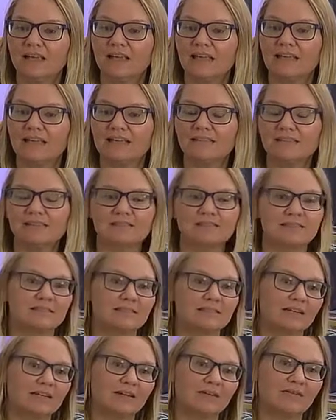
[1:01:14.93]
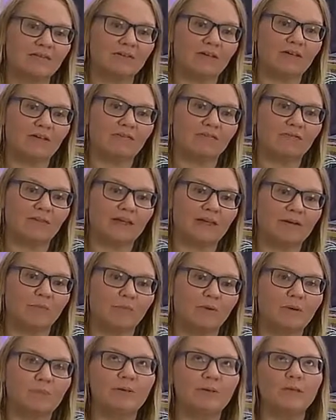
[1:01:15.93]
is, if like
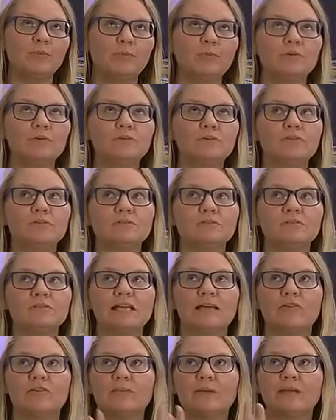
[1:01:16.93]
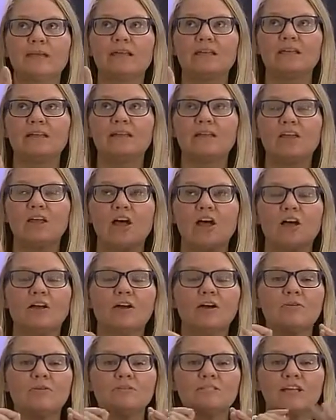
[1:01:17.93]
when people tell me,
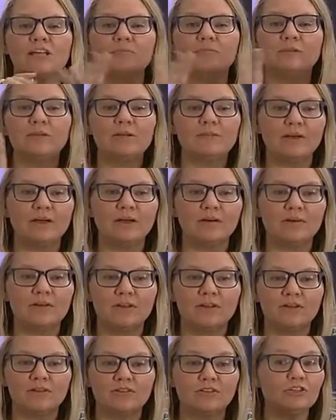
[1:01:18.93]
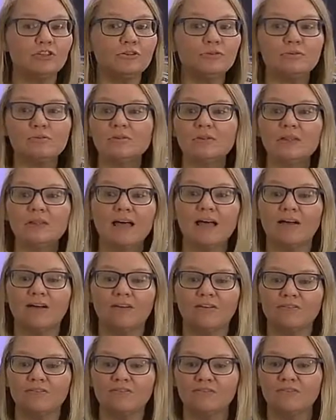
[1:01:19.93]
oh, tell me about new
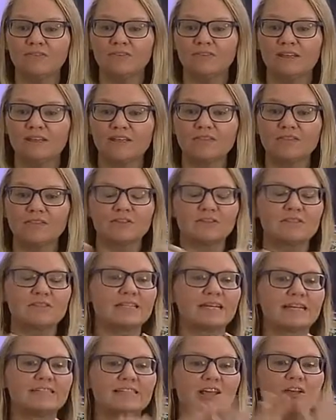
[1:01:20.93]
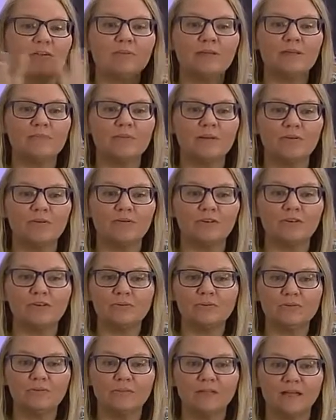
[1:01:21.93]
love, they'll say, tell me about
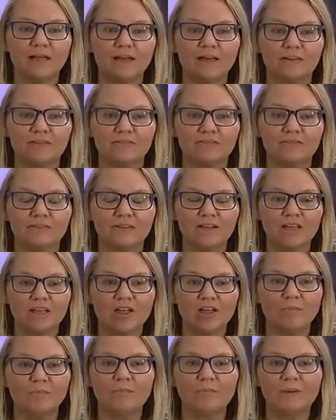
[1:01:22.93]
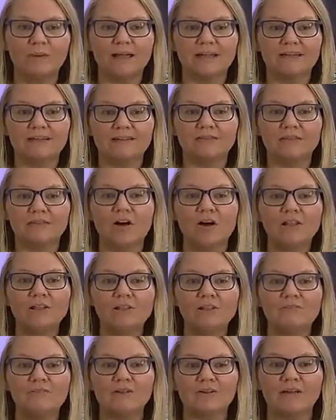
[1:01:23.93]
new love, but
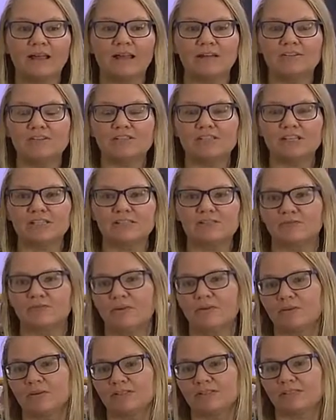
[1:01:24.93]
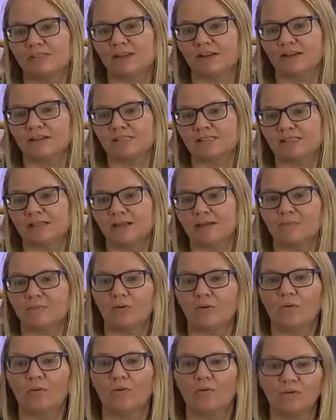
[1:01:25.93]
all of their energy is focused on some
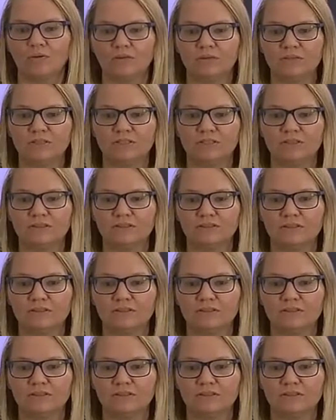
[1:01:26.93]
old